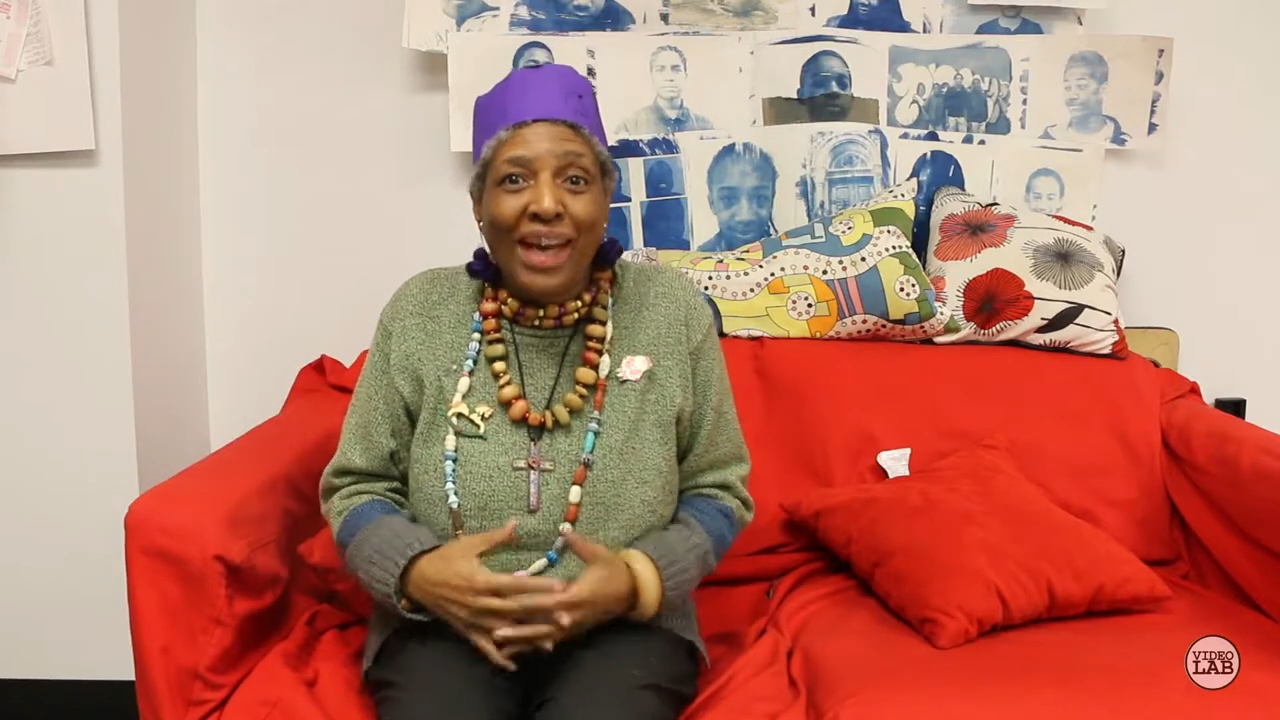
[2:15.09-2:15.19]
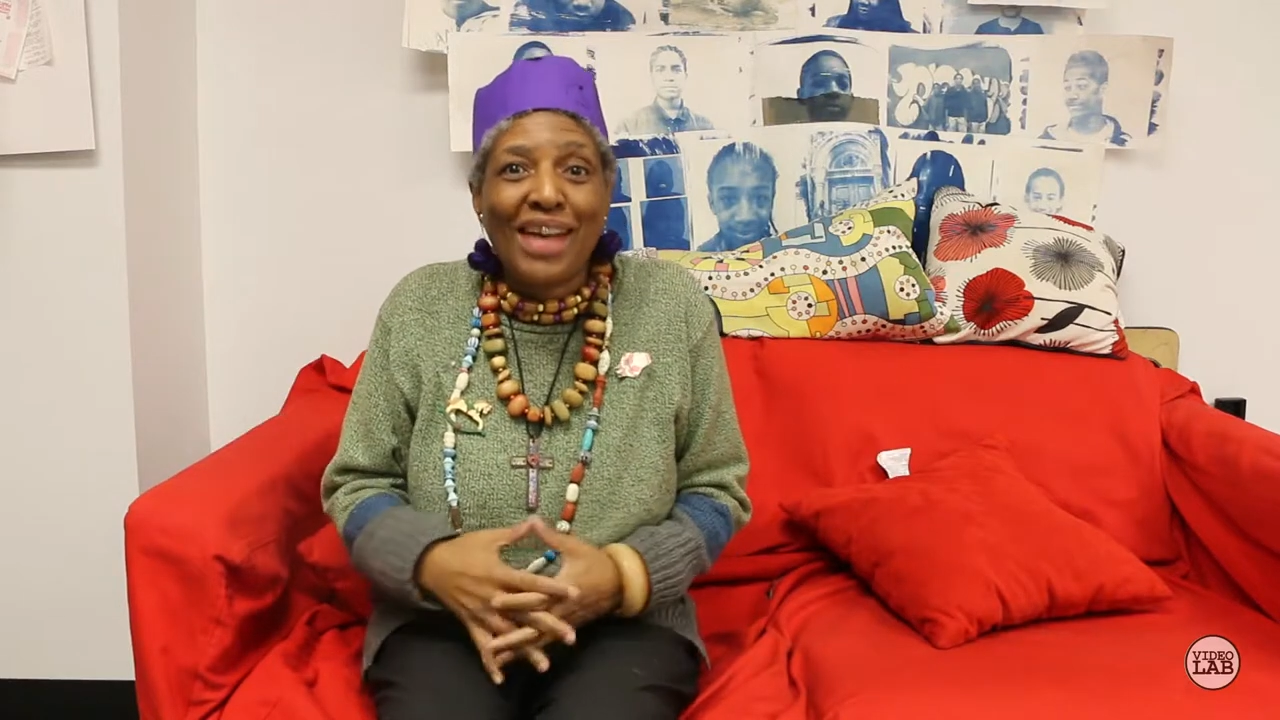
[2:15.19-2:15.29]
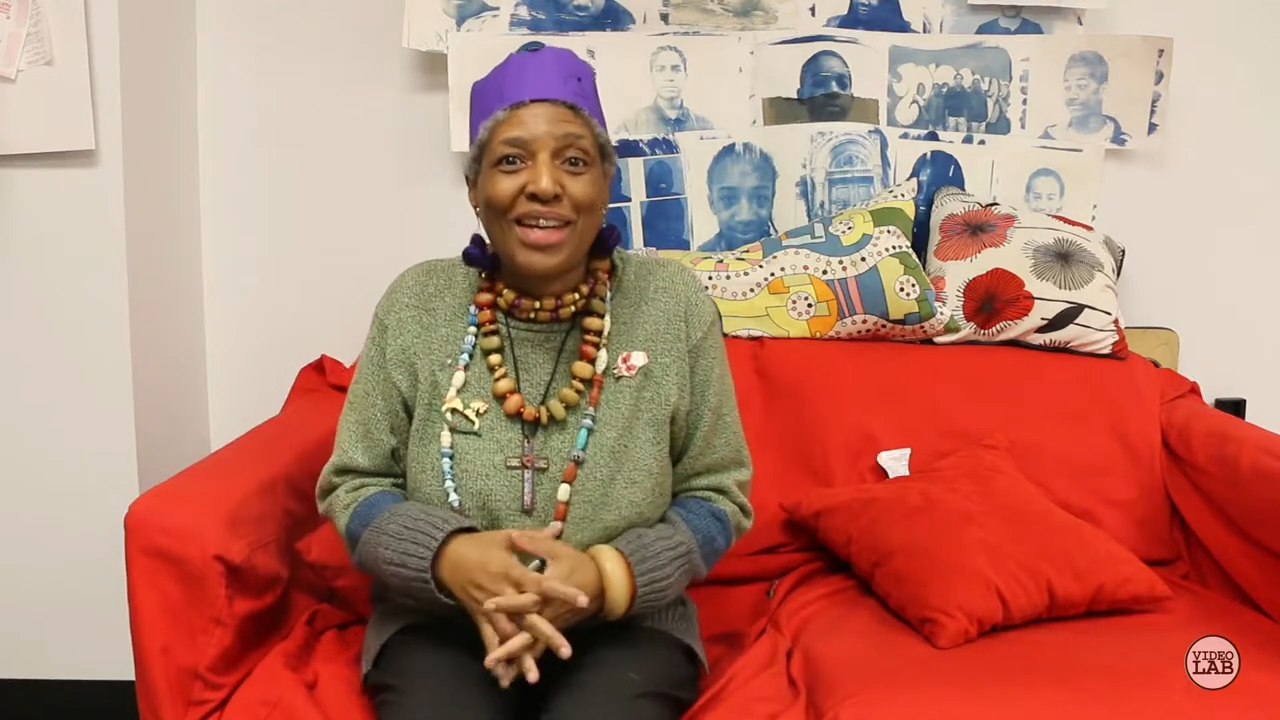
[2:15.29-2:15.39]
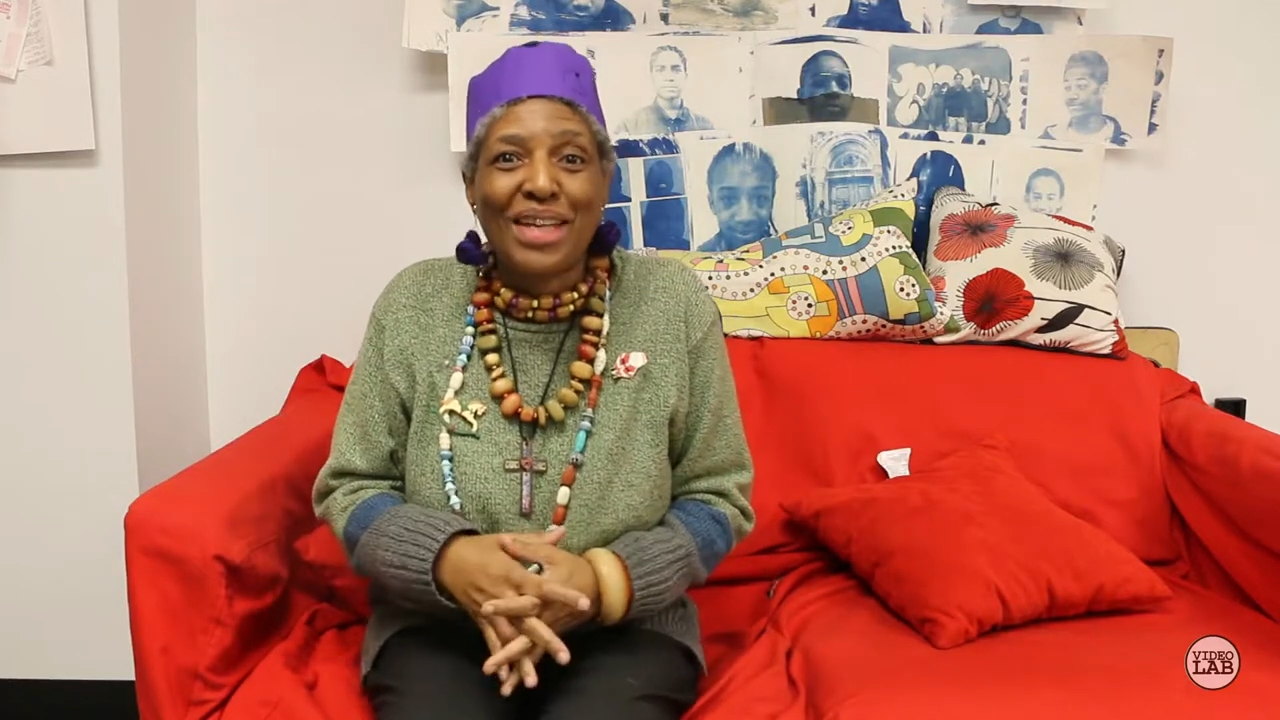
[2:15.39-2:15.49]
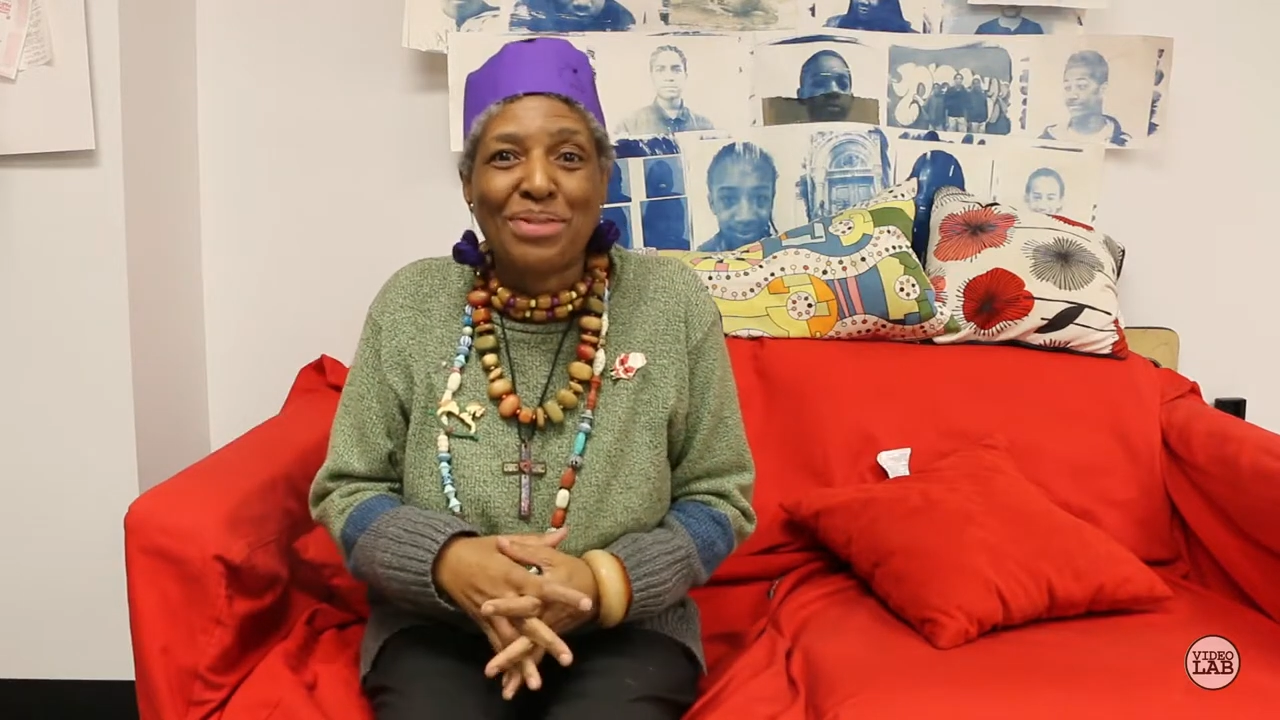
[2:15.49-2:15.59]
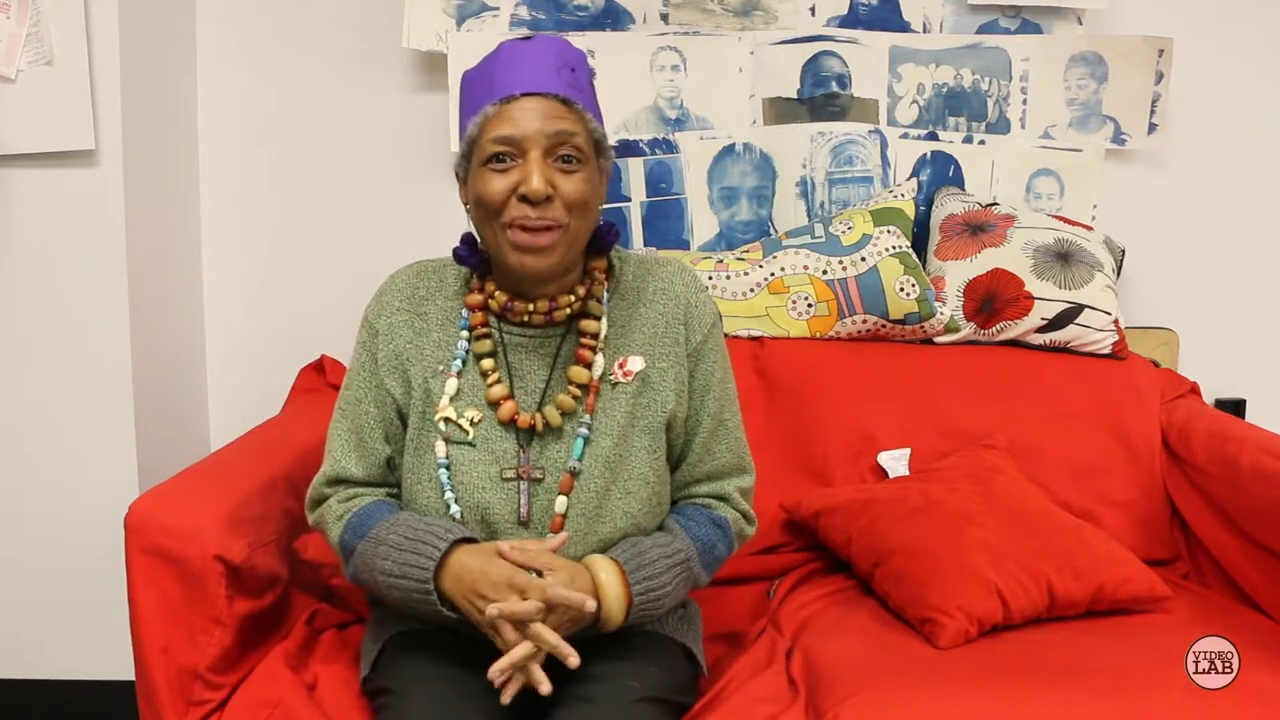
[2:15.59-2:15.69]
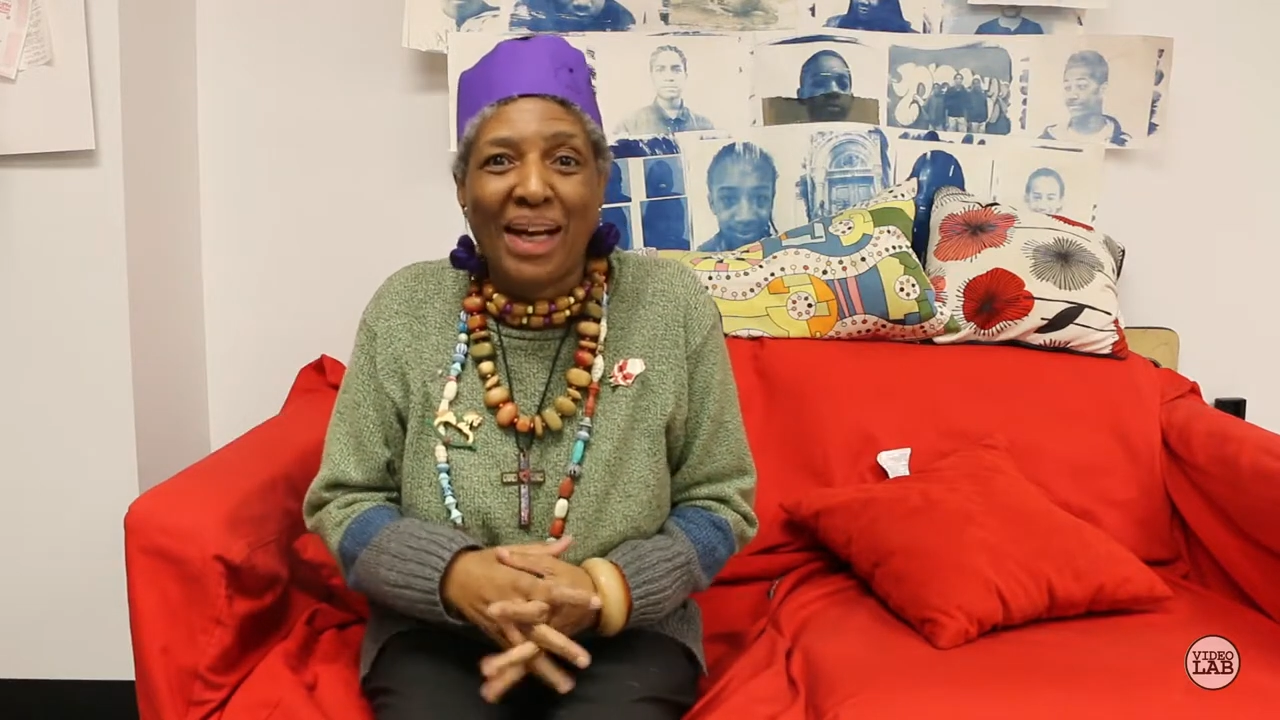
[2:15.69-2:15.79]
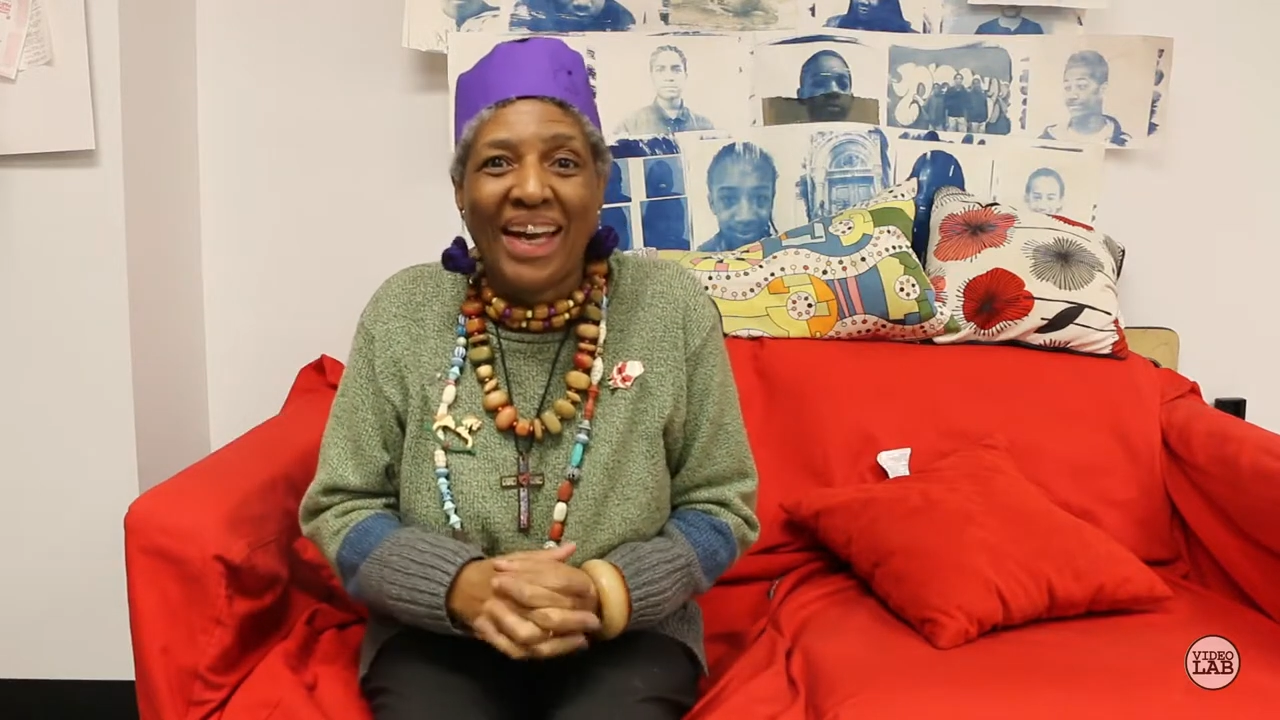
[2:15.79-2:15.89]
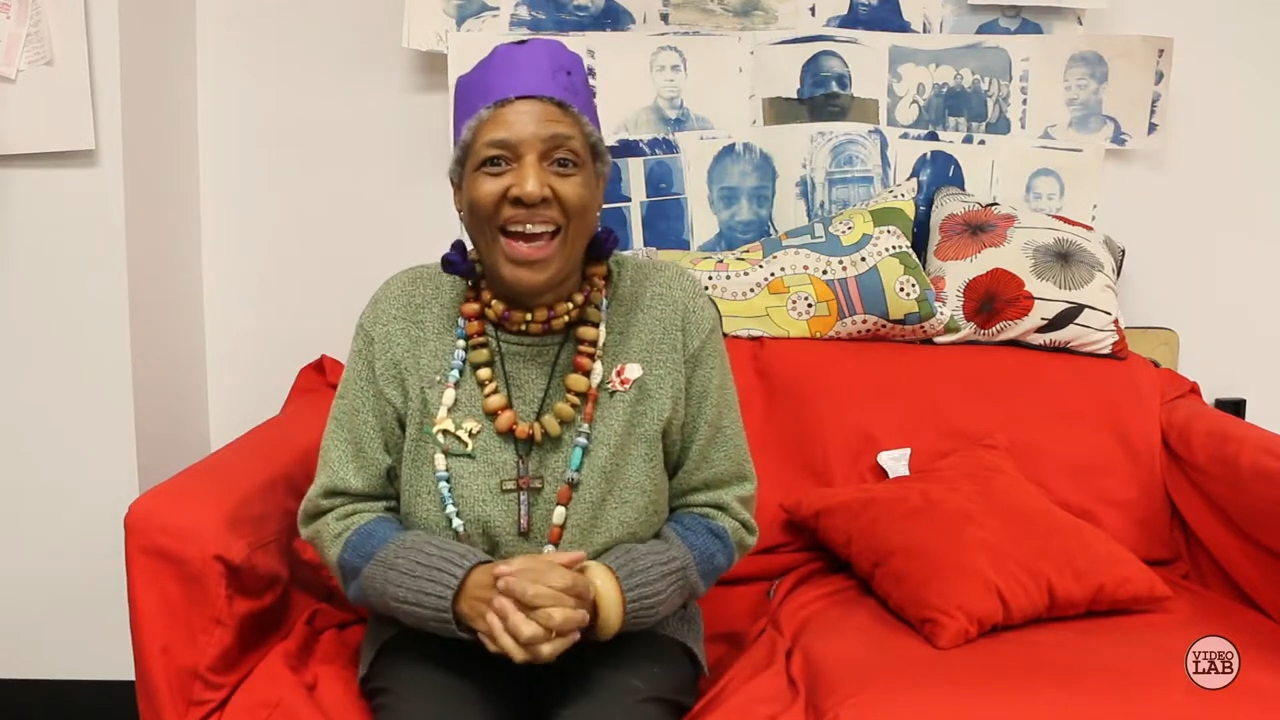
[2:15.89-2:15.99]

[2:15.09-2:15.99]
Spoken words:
and guess what?